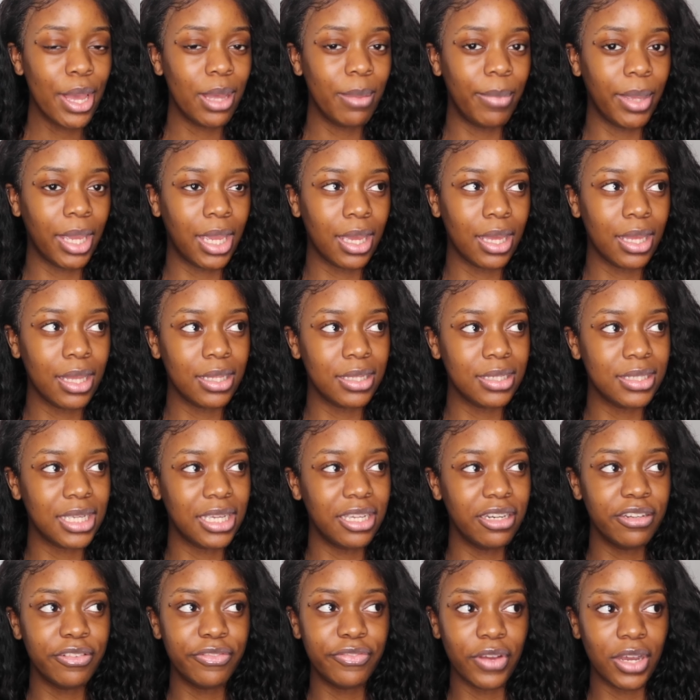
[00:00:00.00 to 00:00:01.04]
because
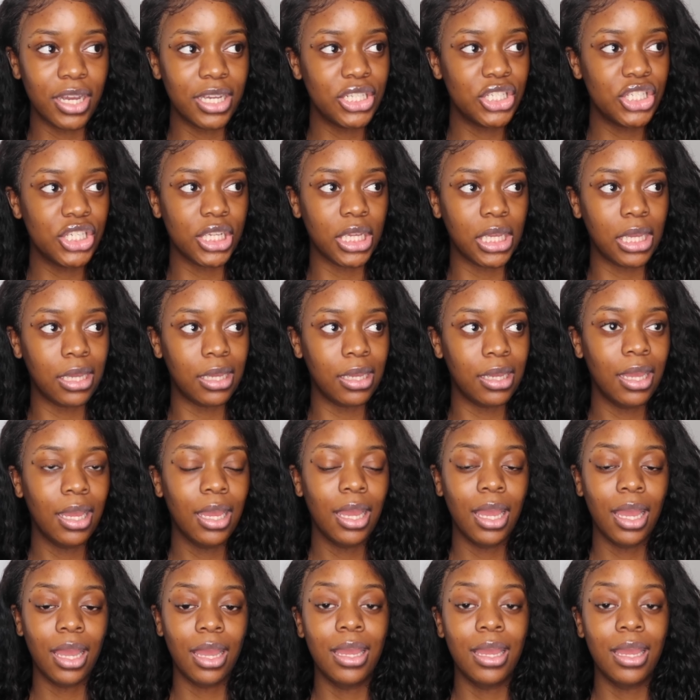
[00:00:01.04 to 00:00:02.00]
in first year,